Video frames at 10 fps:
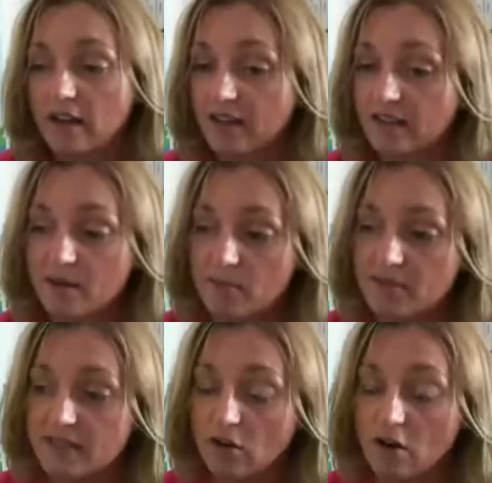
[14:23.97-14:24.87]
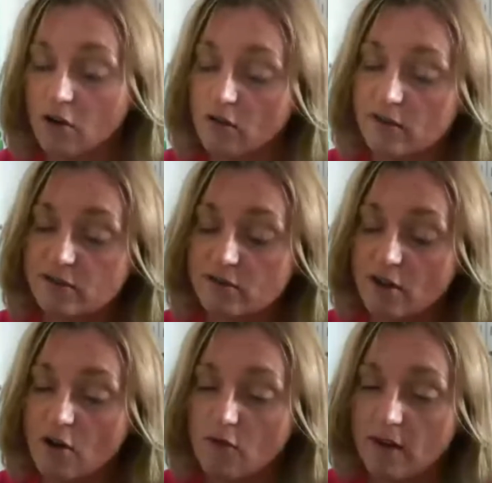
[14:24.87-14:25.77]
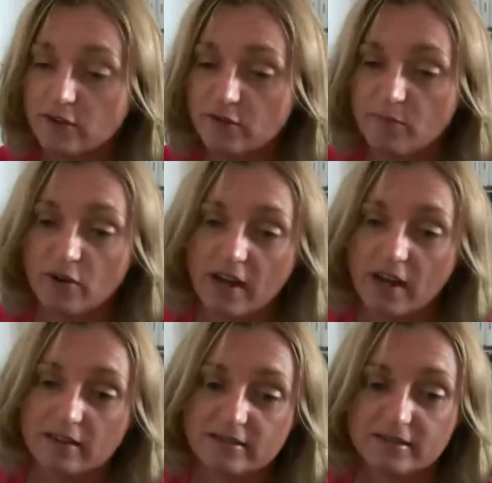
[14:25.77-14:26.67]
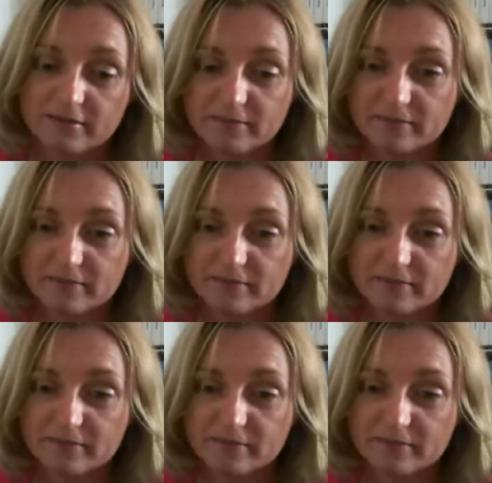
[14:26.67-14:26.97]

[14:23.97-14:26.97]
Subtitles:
and you get 10% across the whole range of products.